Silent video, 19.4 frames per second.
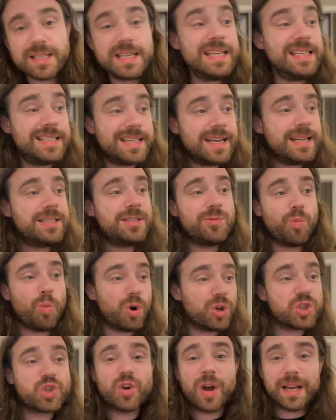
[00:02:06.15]
He did
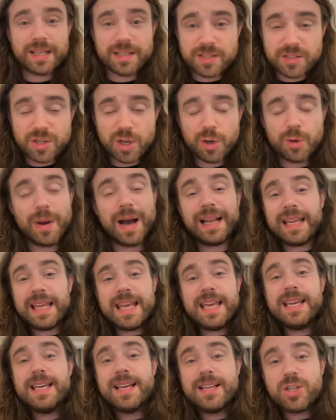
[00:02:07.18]
what strikers do, and
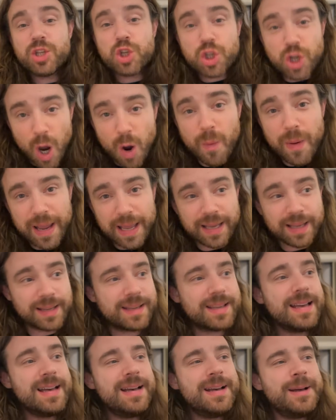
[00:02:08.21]
he is
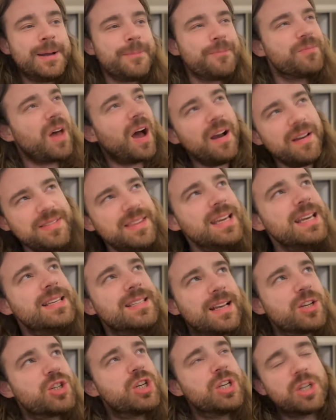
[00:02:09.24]
showing, I think he's
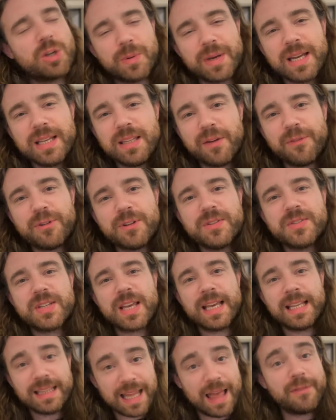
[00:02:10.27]
actually showing a difference
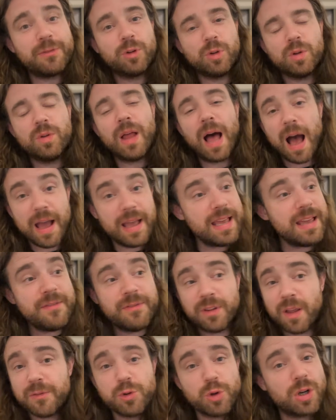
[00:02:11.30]
in level,
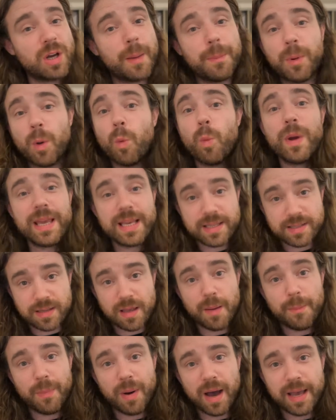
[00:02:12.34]
even after a couple of weeks
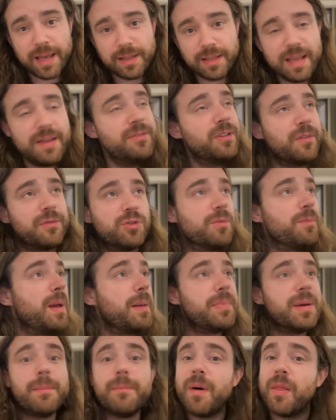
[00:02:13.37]
at Bayern, even after
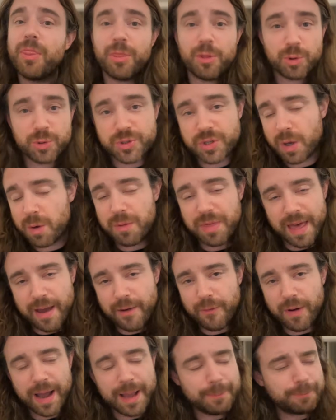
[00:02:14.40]
maybe a month or so there,
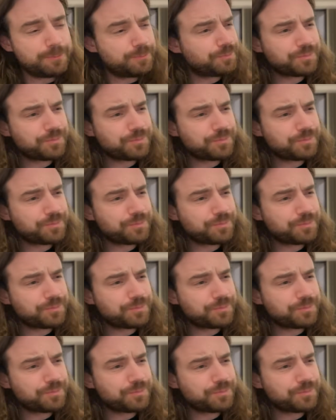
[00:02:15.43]
right?